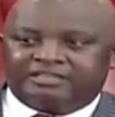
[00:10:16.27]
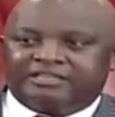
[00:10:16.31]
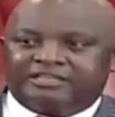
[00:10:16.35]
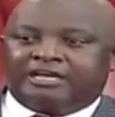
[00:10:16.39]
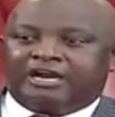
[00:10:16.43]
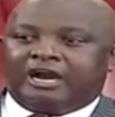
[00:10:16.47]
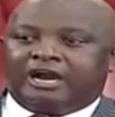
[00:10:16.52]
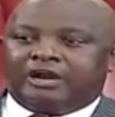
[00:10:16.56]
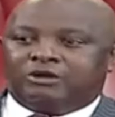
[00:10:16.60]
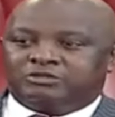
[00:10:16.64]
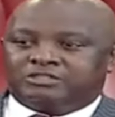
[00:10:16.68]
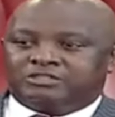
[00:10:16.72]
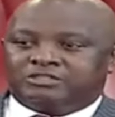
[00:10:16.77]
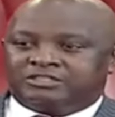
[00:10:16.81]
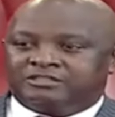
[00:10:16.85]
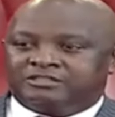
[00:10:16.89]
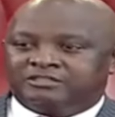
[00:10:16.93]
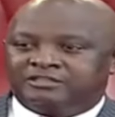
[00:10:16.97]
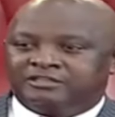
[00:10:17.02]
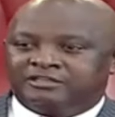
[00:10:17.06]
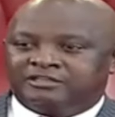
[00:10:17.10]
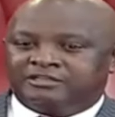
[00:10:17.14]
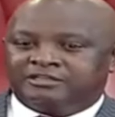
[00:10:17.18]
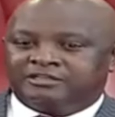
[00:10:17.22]
in the House,
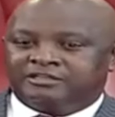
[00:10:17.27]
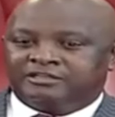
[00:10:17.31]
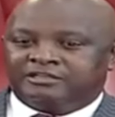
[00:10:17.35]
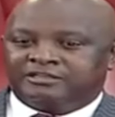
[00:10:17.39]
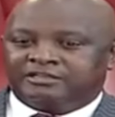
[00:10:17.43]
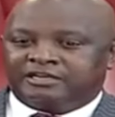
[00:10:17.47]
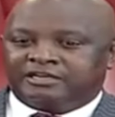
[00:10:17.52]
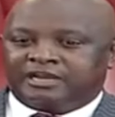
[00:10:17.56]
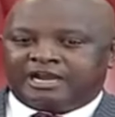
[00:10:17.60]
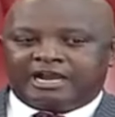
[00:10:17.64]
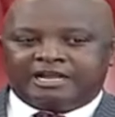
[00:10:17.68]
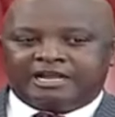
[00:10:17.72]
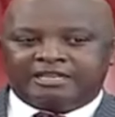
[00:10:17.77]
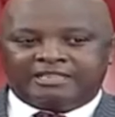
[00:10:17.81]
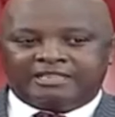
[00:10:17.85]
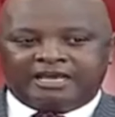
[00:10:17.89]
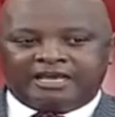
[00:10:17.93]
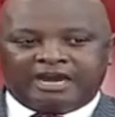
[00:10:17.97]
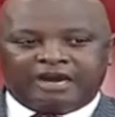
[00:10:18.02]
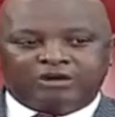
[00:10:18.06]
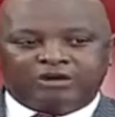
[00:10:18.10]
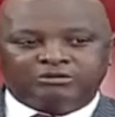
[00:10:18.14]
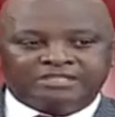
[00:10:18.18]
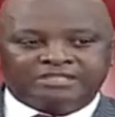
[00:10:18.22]
and
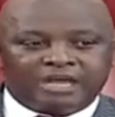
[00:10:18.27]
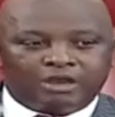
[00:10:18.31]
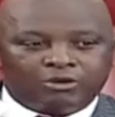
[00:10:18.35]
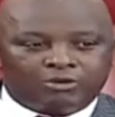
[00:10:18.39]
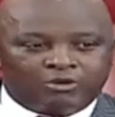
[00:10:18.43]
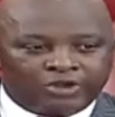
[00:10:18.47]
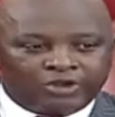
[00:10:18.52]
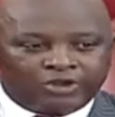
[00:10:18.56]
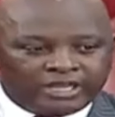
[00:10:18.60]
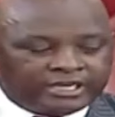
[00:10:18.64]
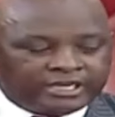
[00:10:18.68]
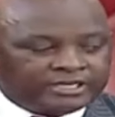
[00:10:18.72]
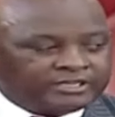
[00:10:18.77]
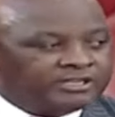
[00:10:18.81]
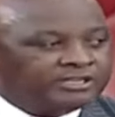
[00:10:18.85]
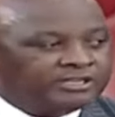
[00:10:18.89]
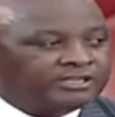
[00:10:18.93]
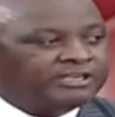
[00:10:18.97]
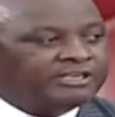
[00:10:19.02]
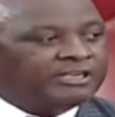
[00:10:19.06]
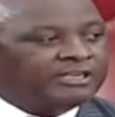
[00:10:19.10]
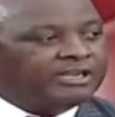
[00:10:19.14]
the House agreed,